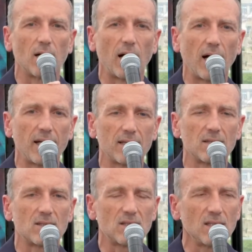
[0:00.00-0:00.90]
I
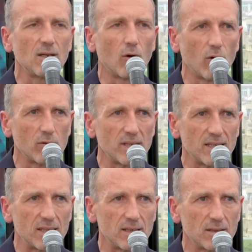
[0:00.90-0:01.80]
can see
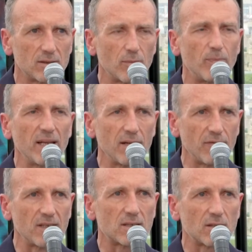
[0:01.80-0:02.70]
already the
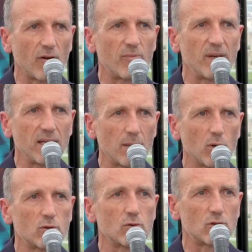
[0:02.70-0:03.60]
benefits of being
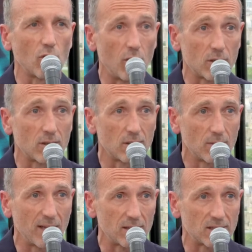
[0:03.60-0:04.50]
able to talk
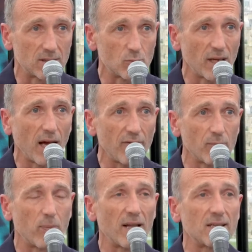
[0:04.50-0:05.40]
about it. We have
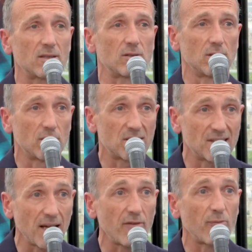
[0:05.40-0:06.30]
a
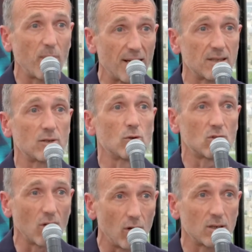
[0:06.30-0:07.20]
safe place to
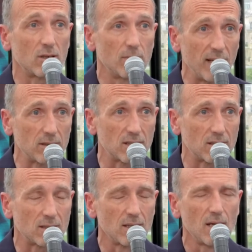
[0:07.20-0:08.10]
talk about
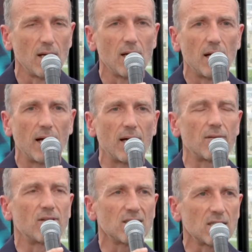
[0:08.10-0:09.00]
it.
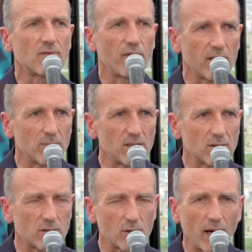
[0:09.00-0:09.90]
And this is
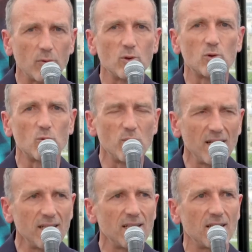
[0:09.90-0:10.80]
fundamental. So I would
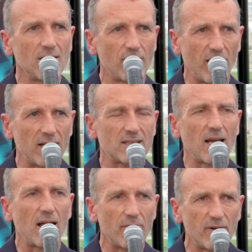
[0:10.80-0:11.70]
really invite
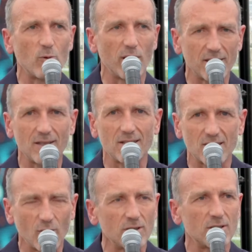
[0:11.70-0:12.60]
everyone in
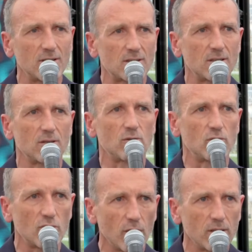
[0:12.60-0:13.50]
this audience to
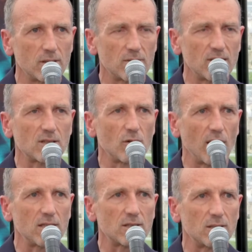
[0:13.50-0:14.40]
join this
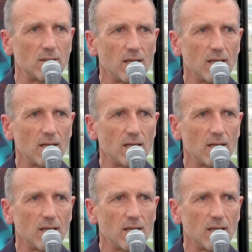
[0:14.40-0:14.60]
coalition.